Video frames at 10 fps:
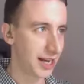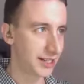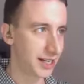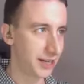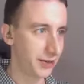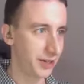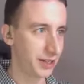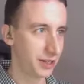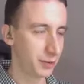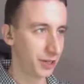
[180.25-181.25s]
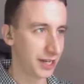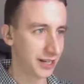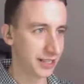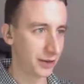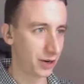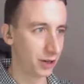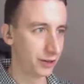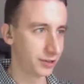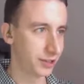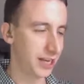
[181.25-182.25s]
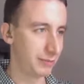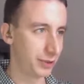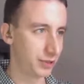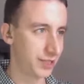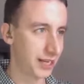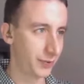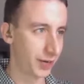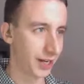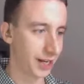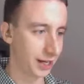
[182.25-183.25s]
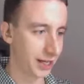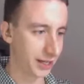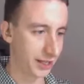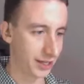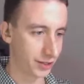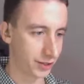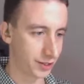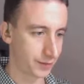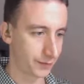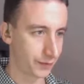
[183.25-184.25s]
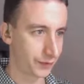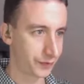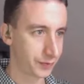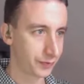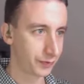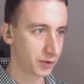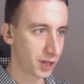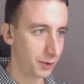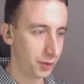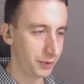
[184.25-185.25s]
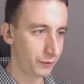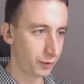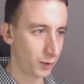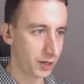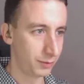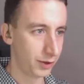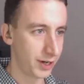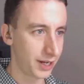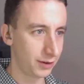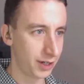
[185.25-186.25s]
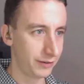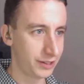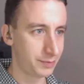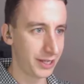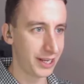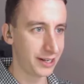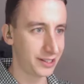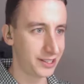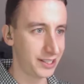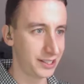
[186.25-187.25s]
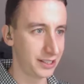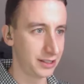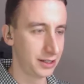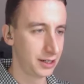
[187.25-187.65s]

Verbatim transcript: knock down... When you knock down all those lampposts, yeah, we're going to get a lot of lanterns. I'm hoping for one more nettle harvest by the end of the season.